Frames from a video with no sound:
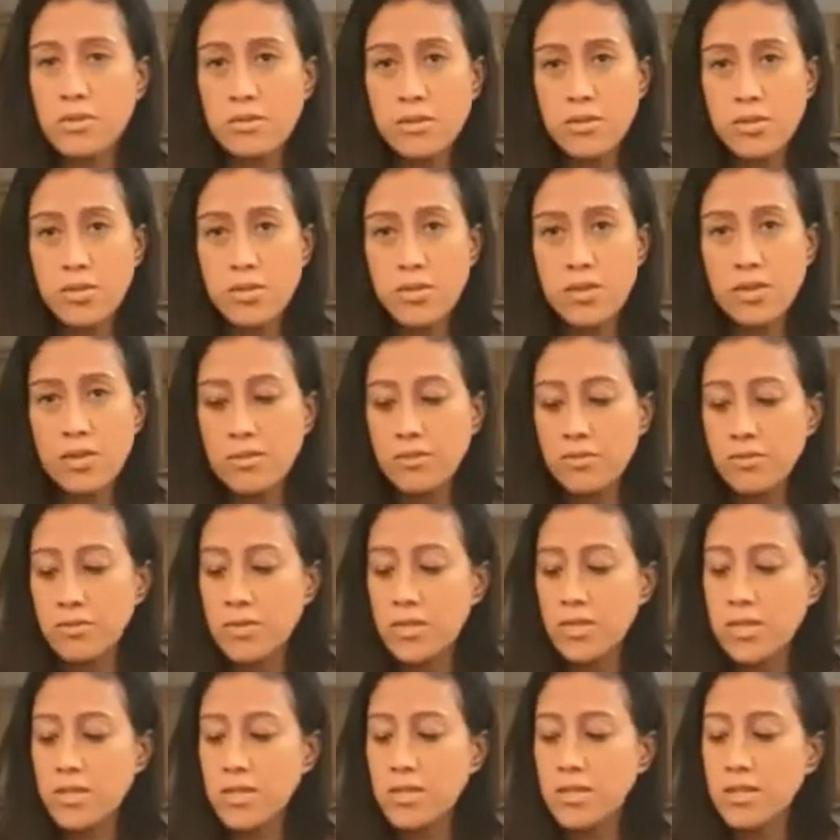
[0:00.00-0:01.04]
You know,
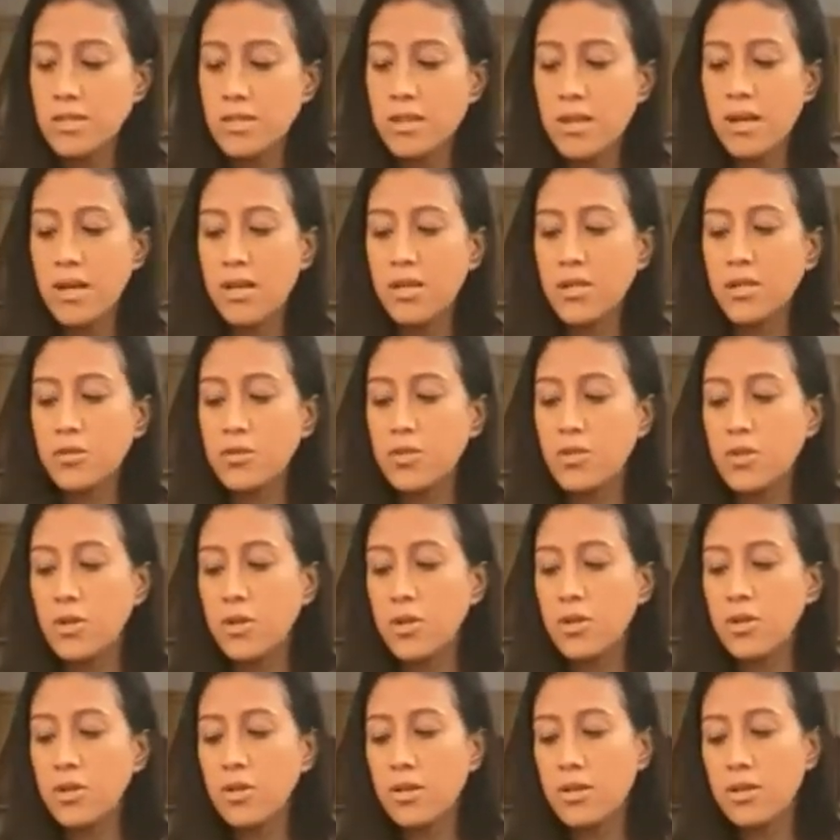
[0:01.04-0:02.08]
this is
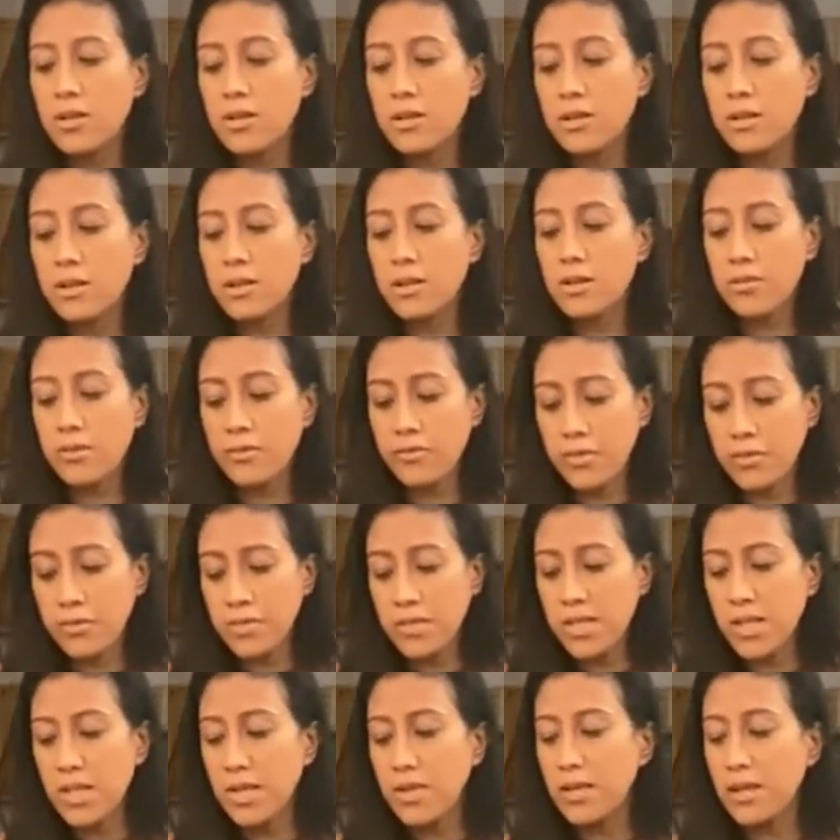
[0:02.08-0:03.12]
yochon. I don't know if
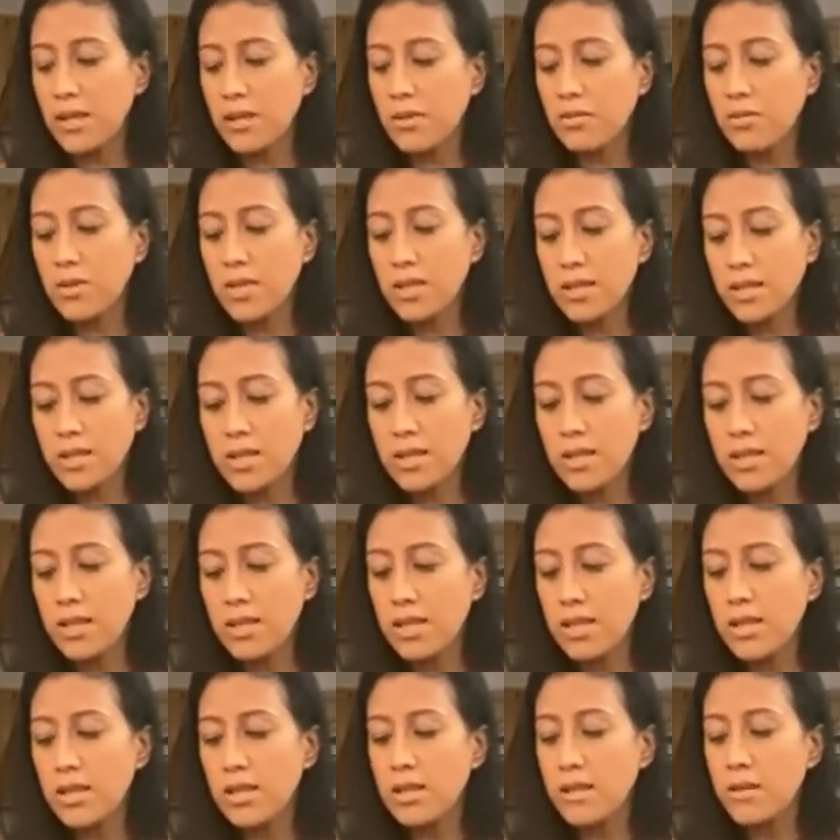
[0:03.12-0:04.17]
I'm saying that correctly,
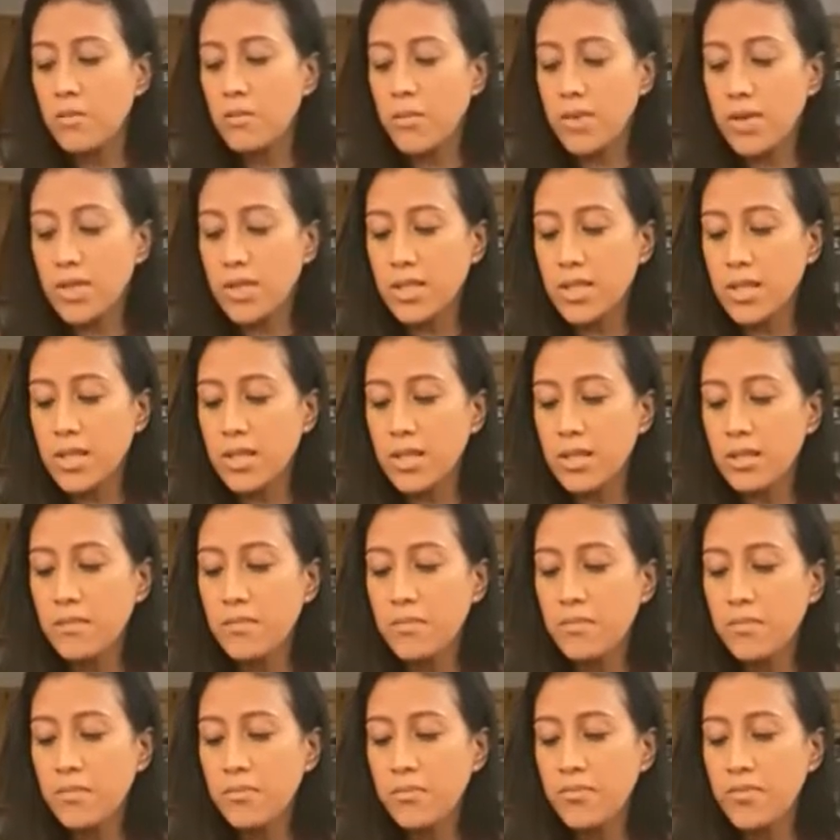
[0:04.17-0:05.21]
but
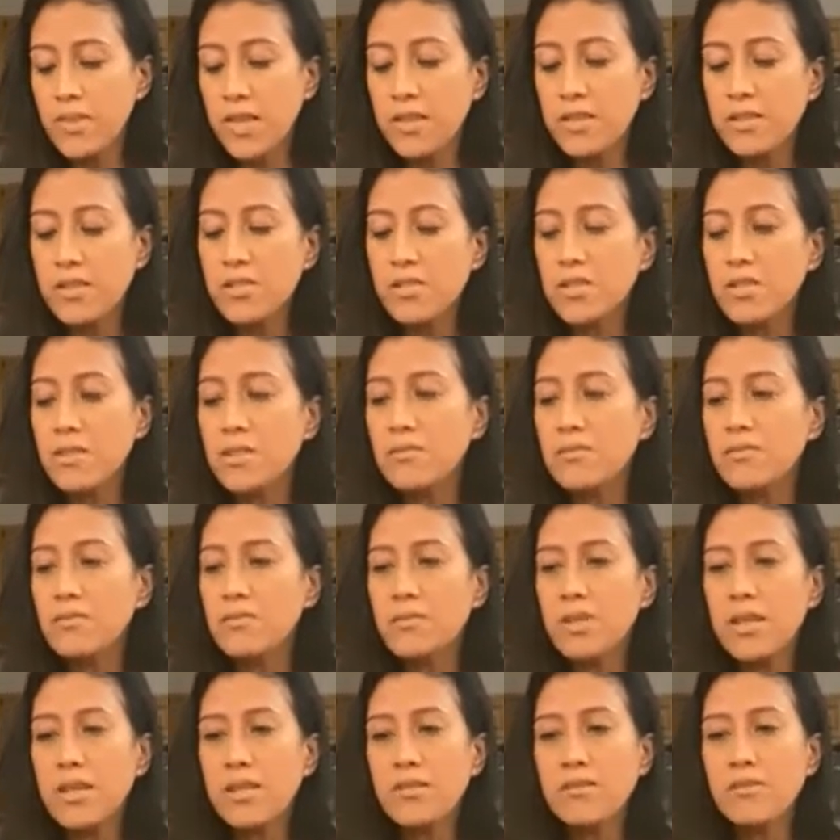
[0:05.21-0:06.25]
yeah, these are
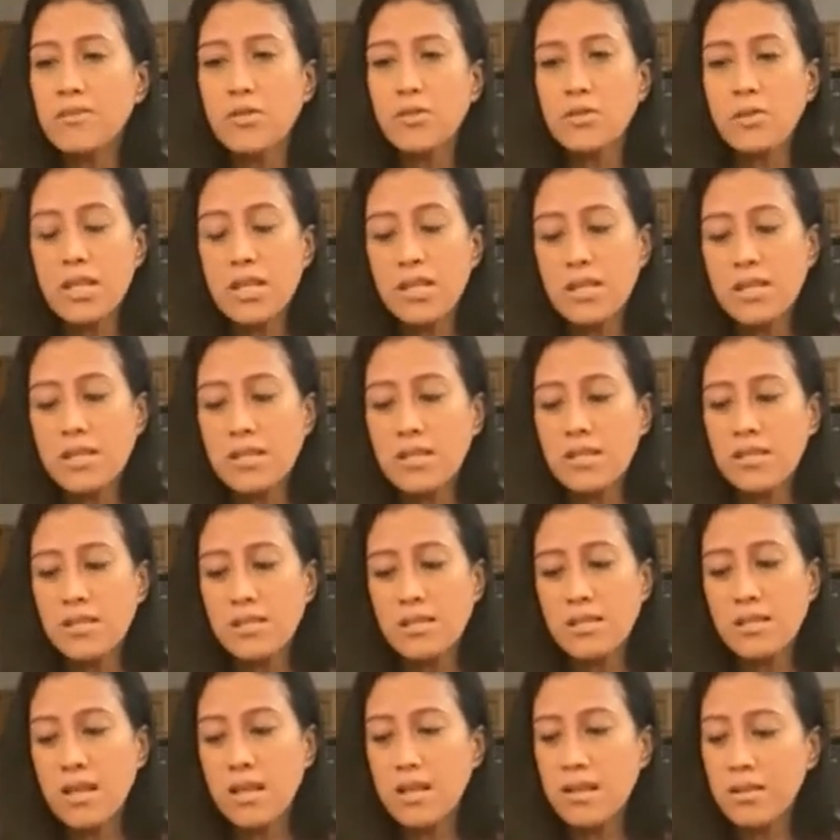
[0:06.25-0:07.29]
like greens.
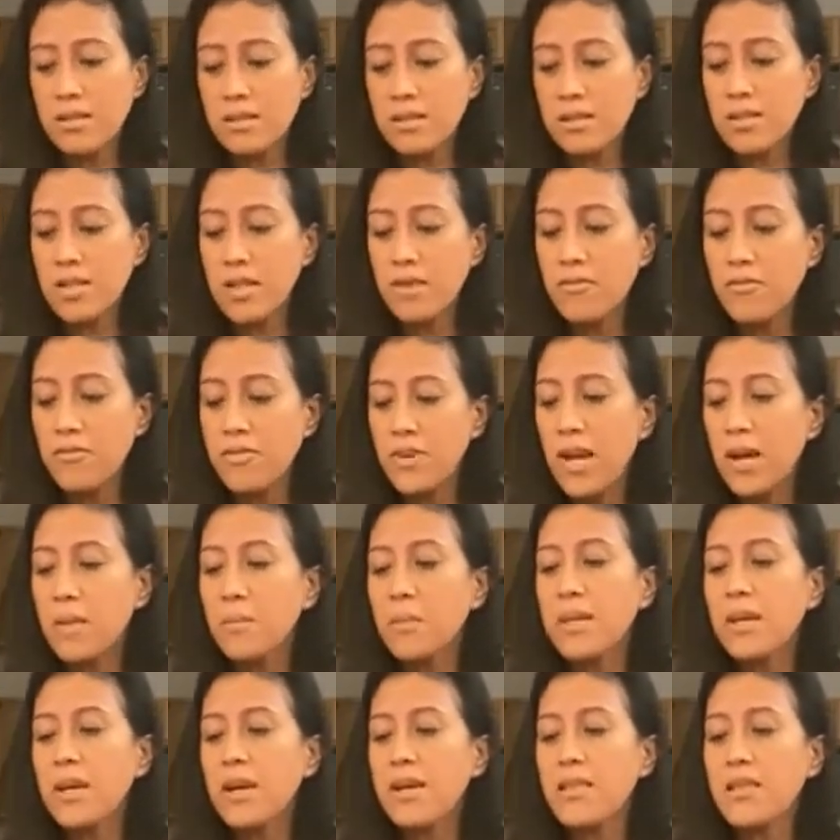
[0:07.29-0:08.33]
It's like in the same
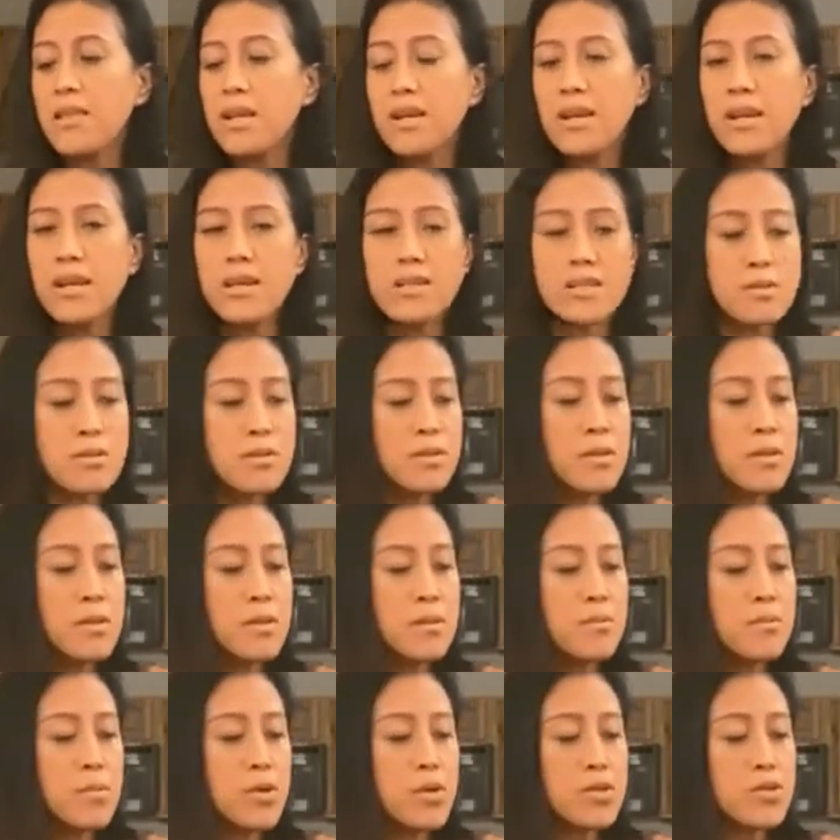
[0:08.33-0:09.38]
family, I think, as
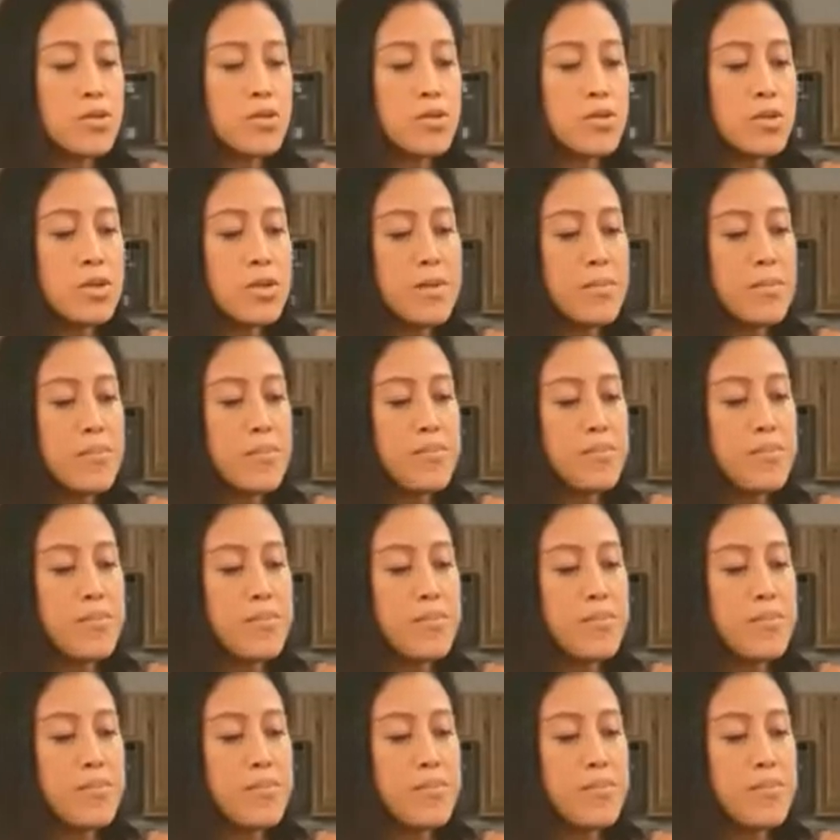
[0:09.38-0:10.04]
bok choy.